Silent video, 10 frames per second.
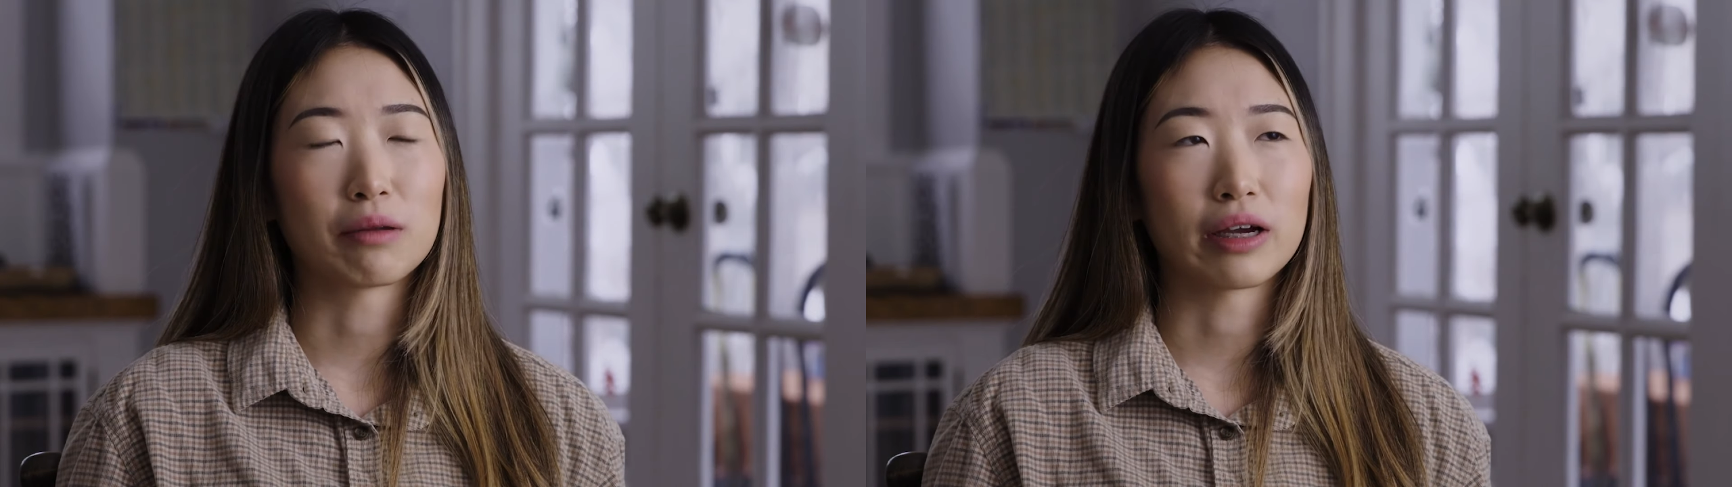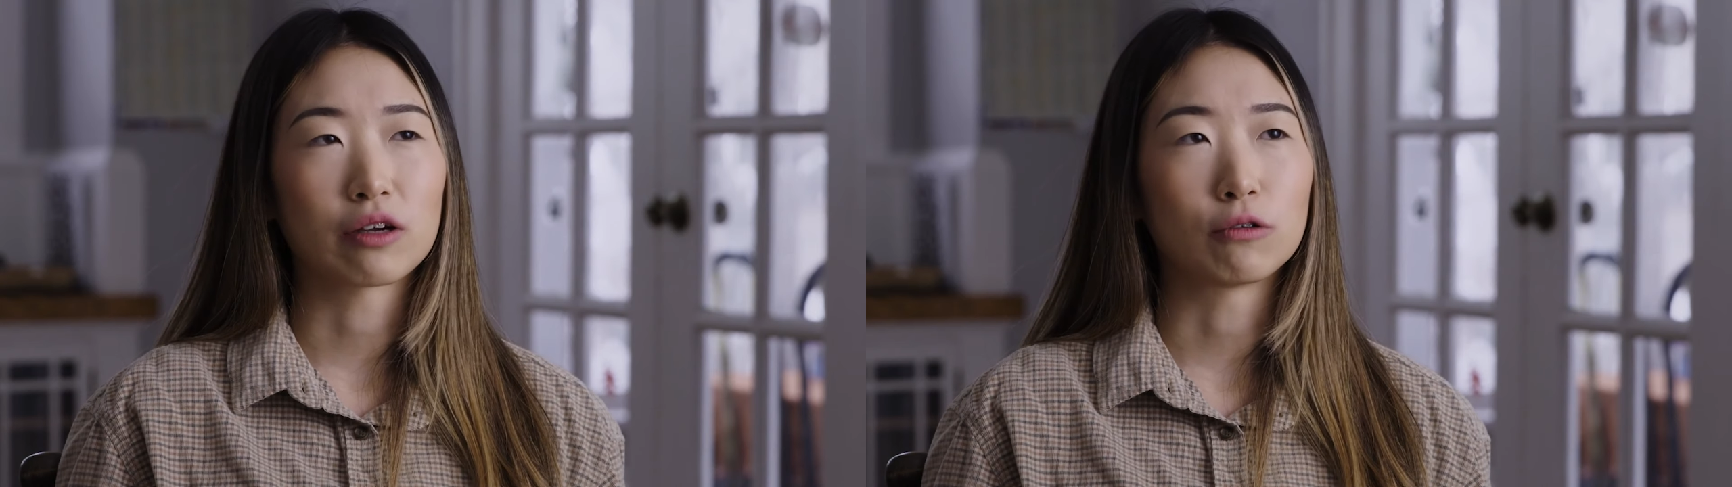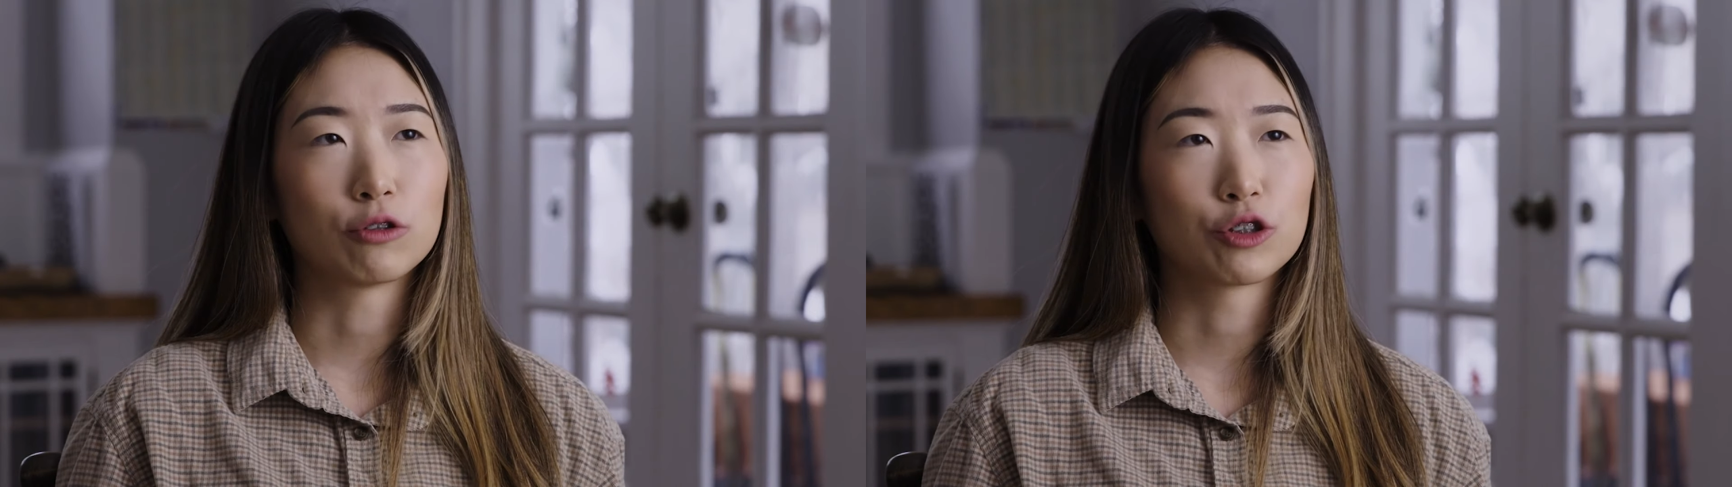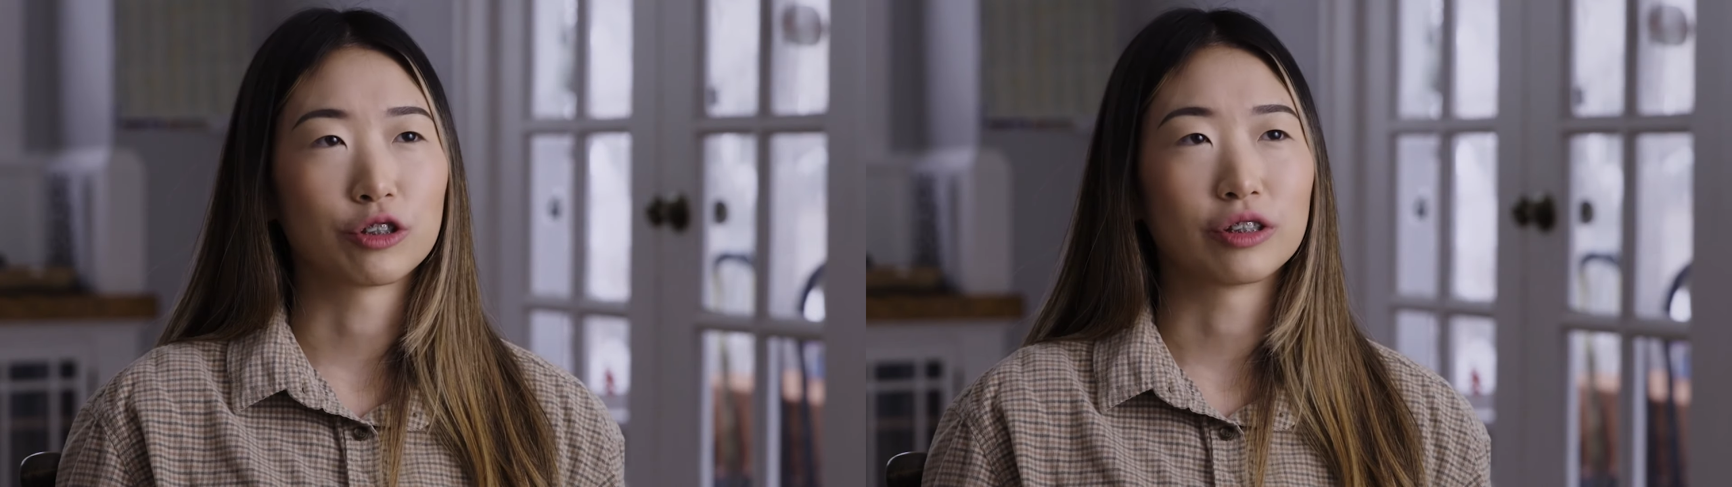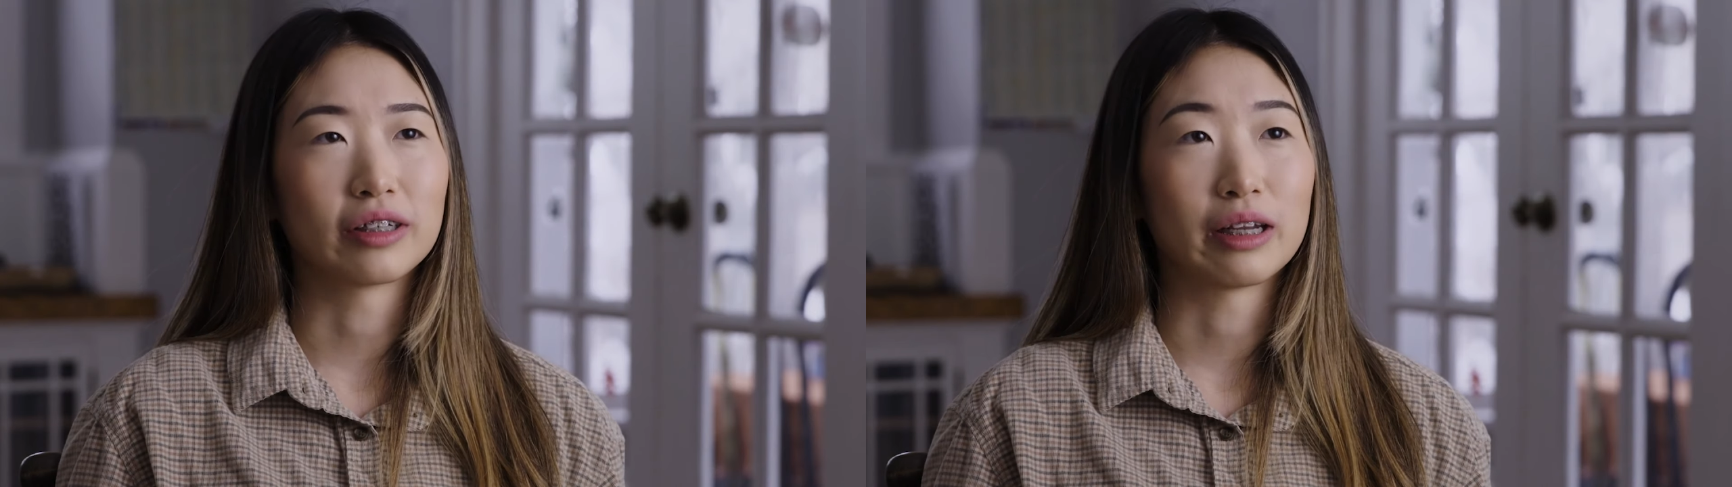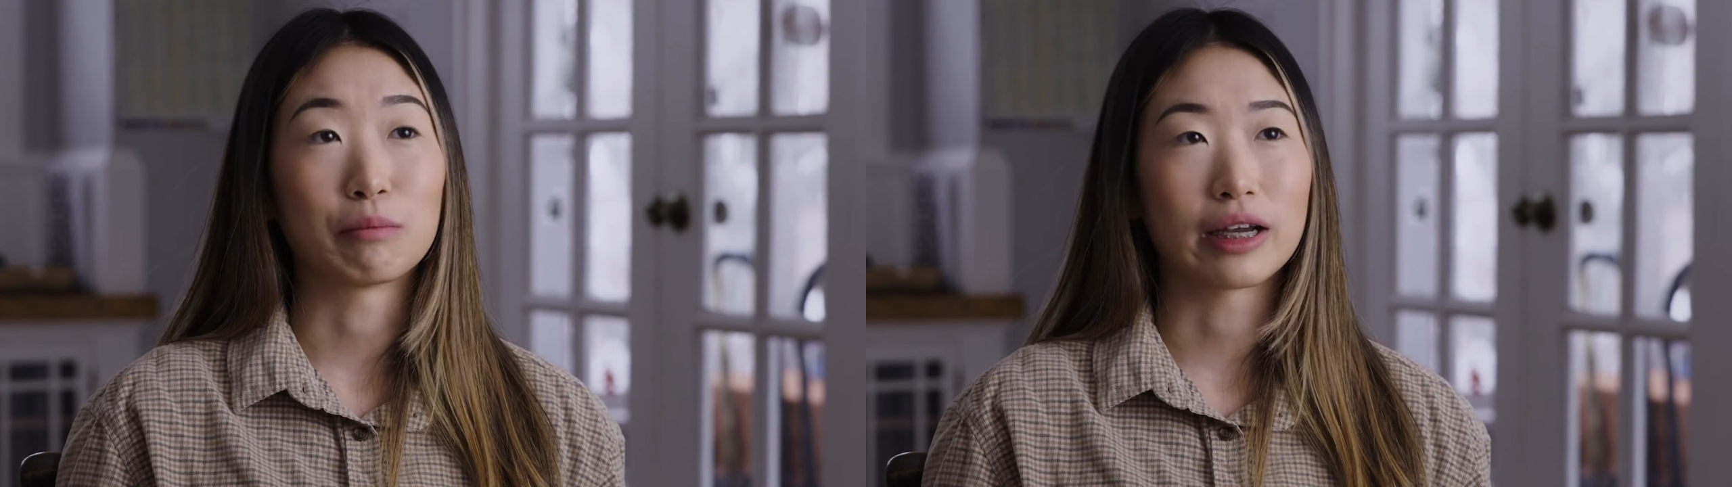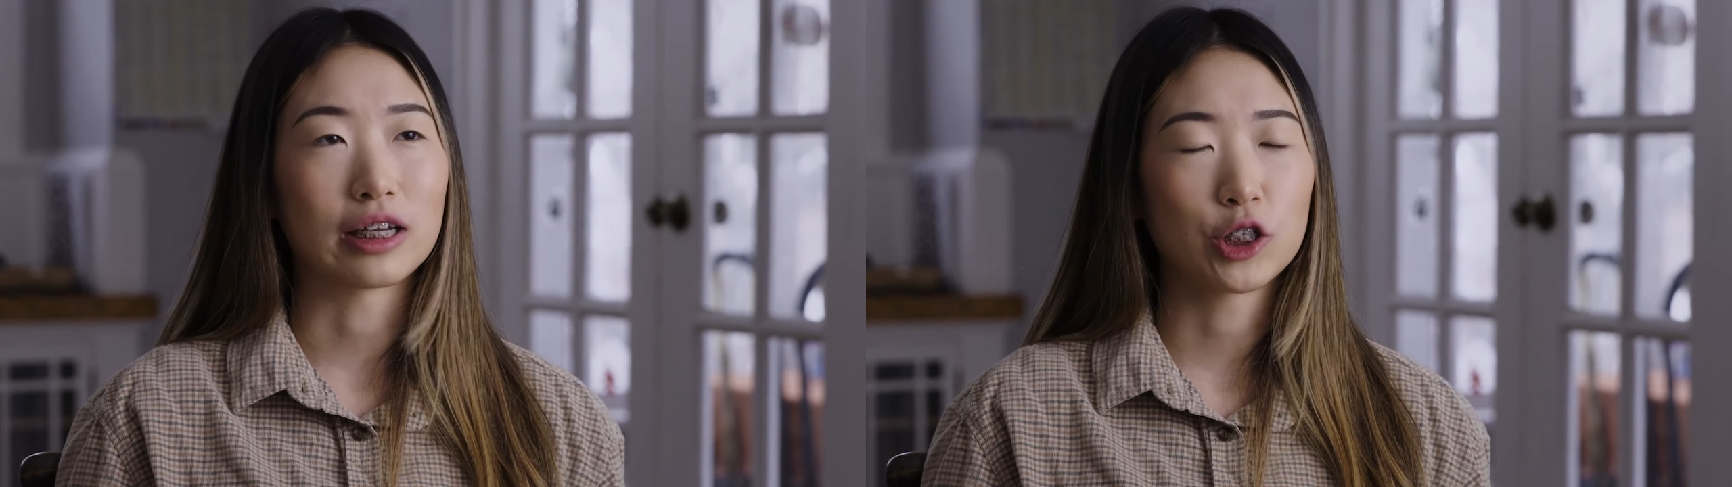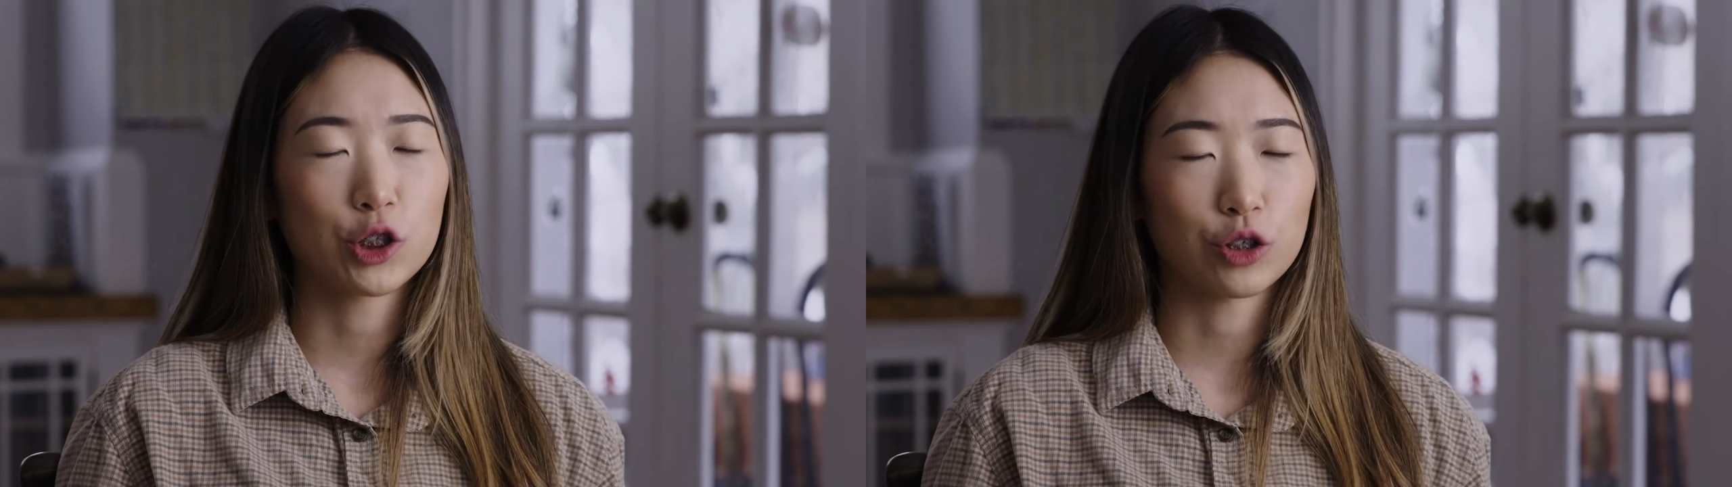and my culture and my
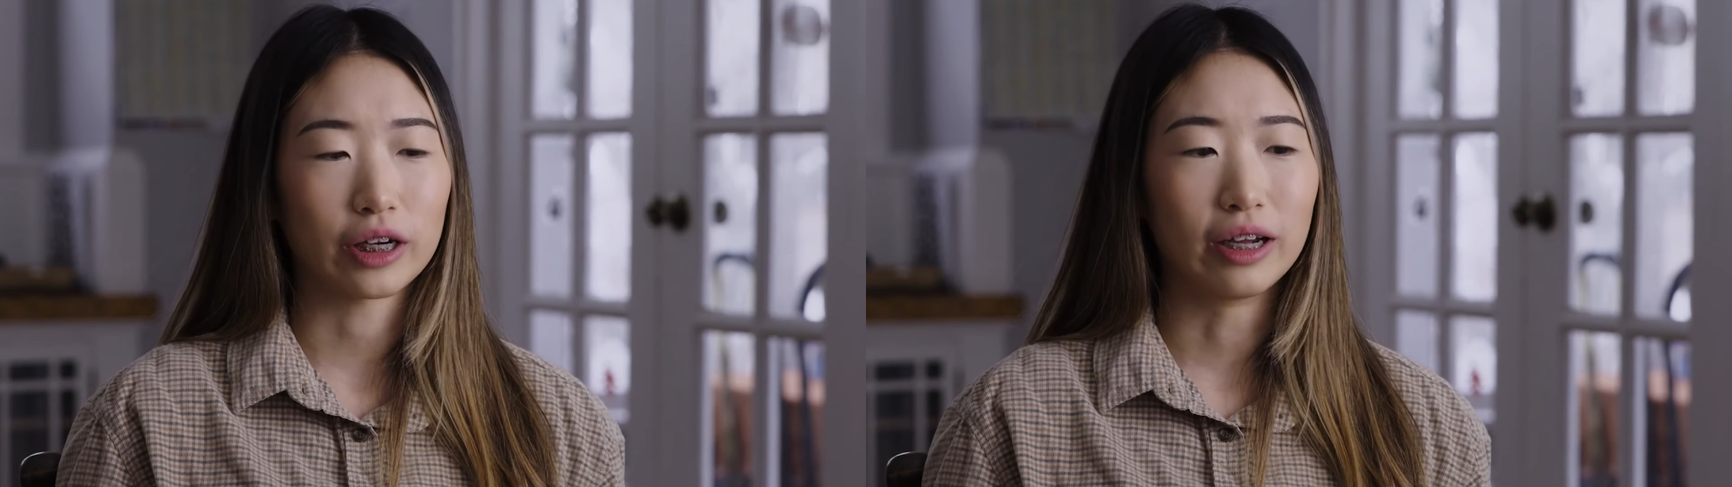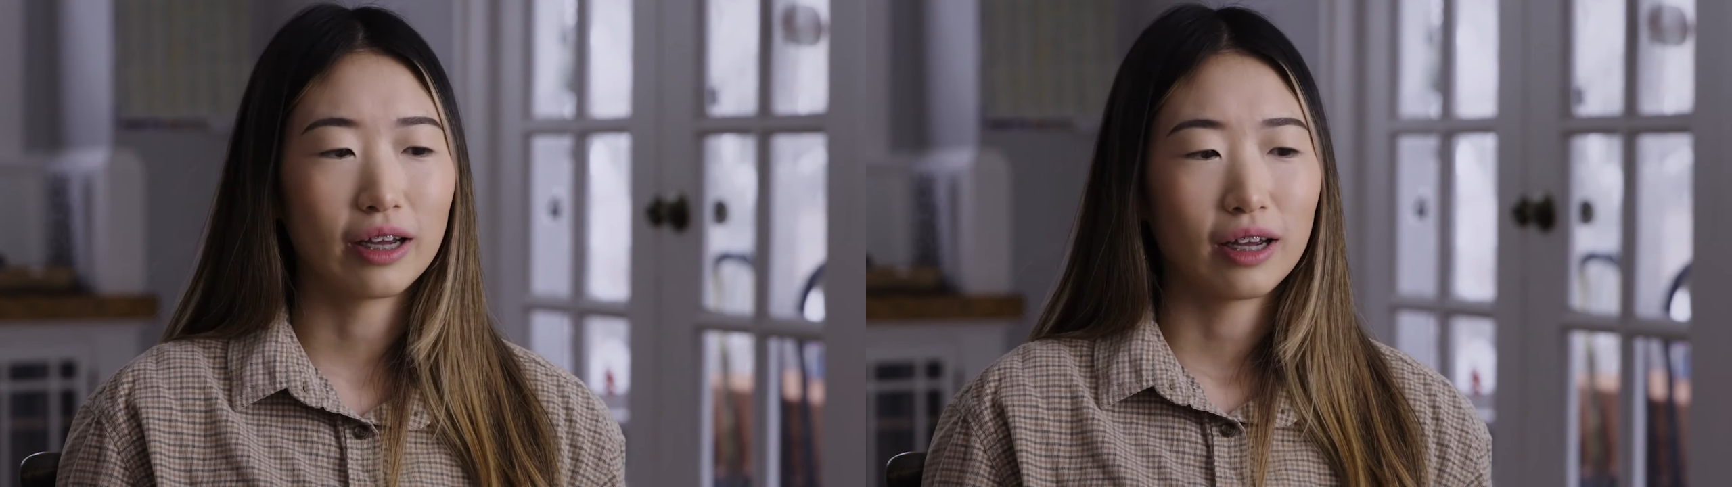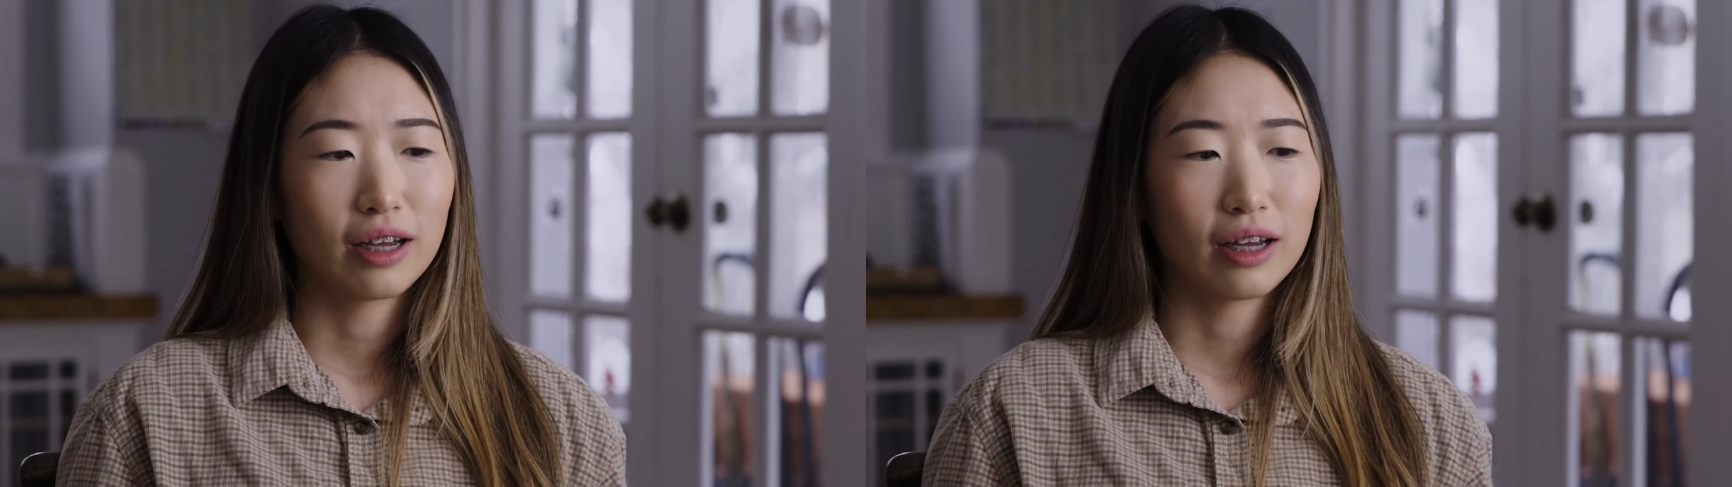history,